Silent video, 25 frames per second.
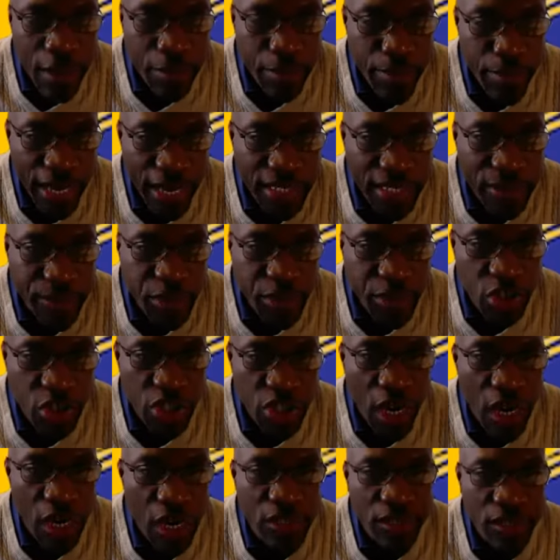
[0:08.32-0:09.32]
My name is
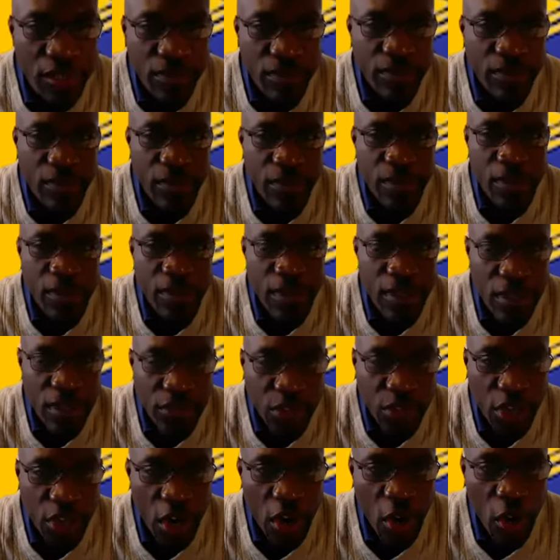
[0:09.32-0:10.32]
Jean,
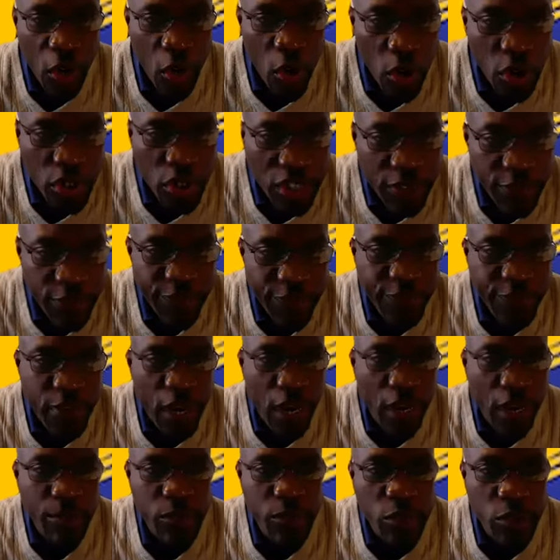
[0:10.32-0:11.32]
your host
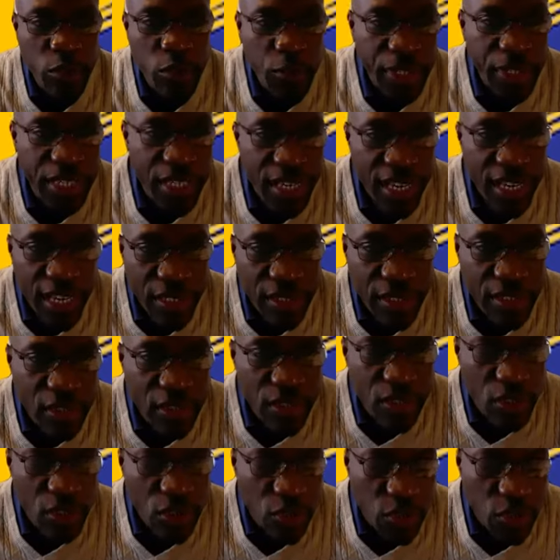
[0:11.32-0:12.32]
from Louis
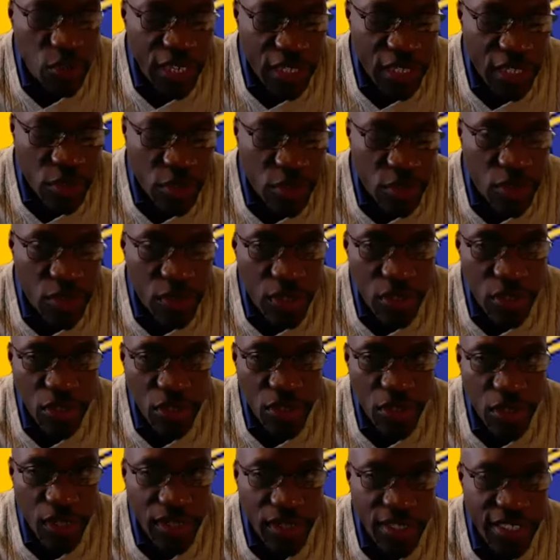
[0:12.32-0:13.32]
Educational
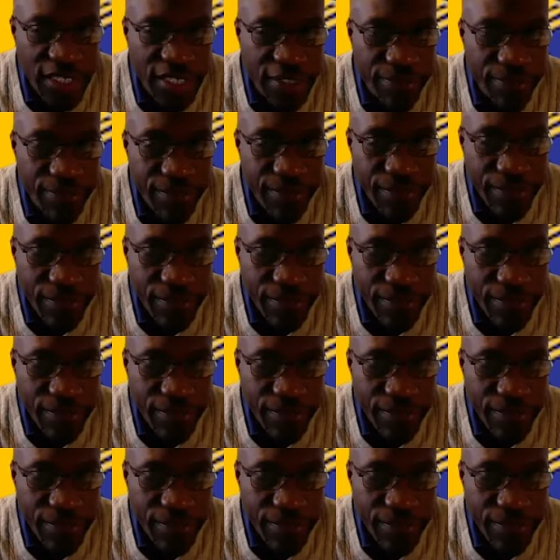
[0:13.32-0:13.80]
Consulting.